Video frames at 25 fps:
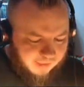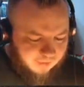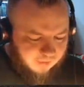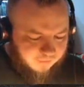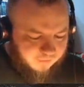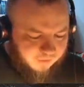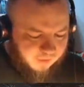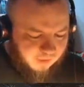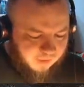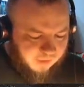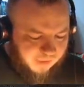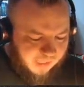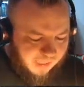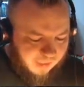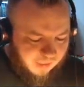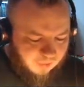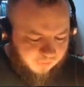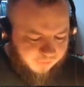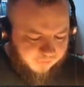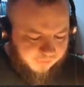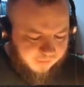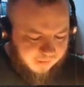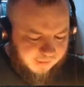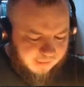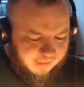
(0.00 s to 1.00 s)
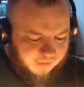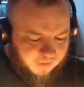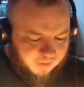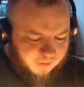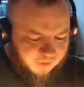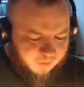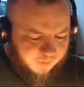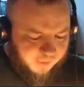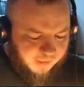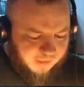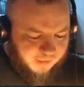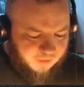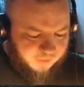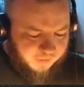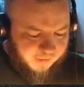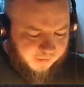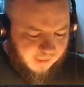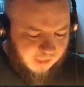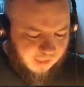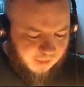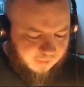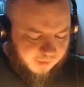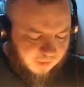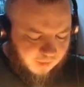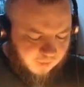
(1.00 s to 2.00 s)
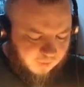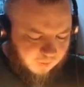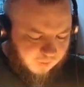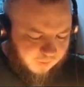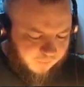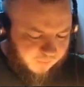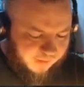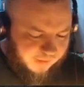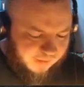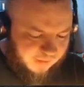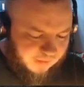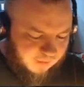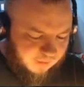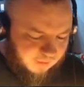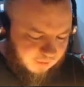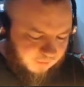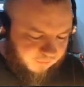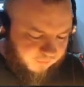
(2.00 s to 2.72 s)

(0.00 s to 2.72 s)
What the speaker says: I've got an Alpha Legion Space Marine army where we did